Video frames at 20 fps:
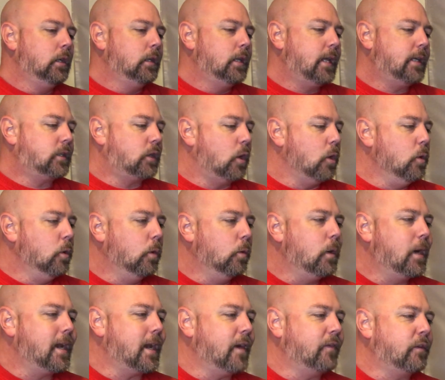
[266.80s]
that's cool.
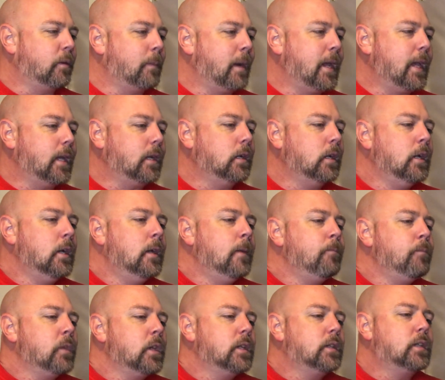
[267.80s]
Whatever, man.
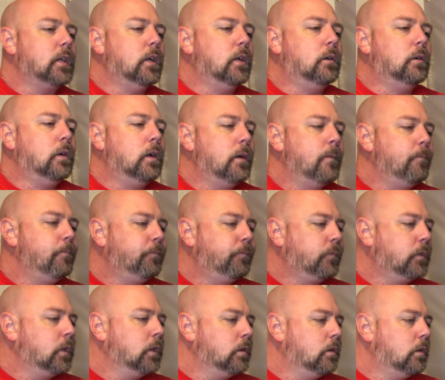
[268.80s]
So
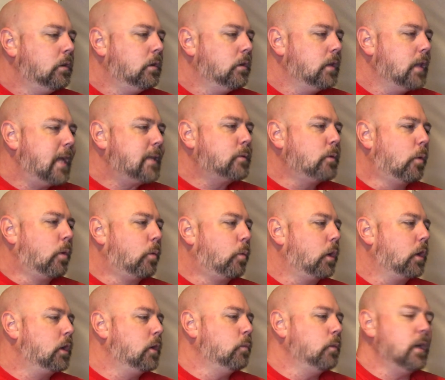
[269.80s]
that's what we're
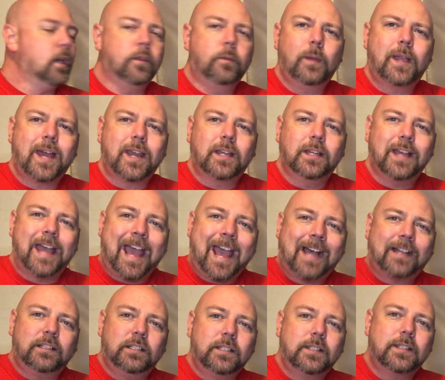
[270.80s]
working with. We got an
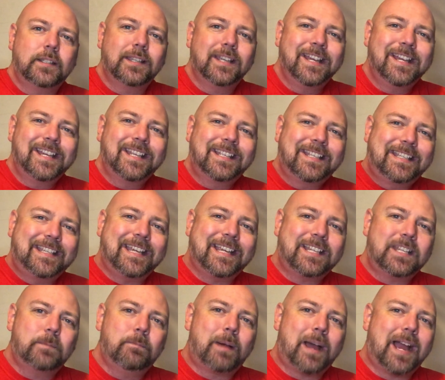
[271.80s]
Atlas
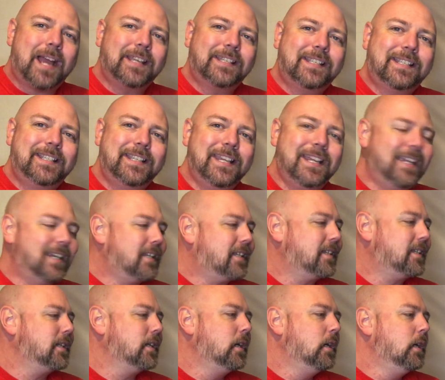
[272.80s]

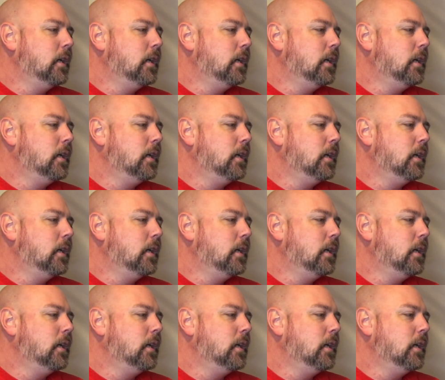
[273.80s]
6x6.